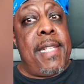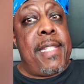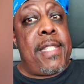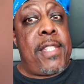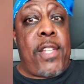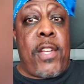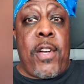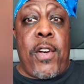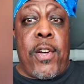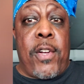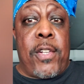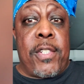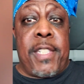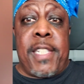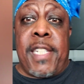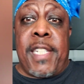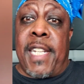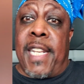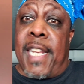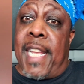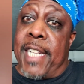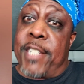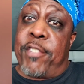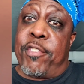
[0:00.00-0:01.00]
it's called an
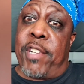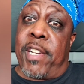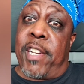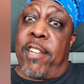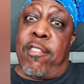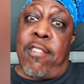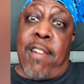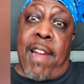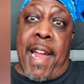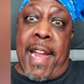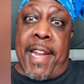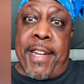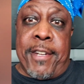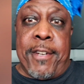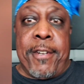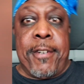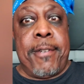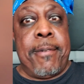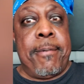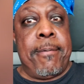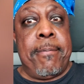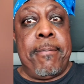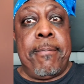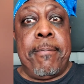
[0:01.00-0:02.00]
electric
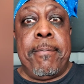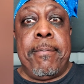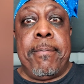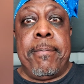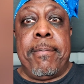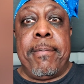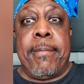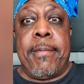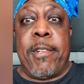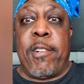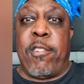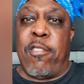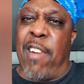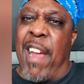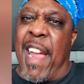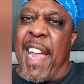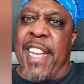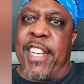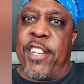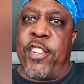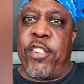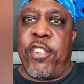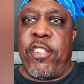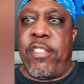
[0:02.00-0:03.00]
grinder.
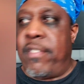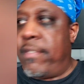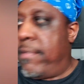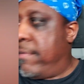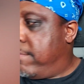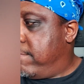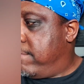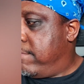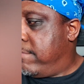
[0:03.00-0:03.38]
Grinder.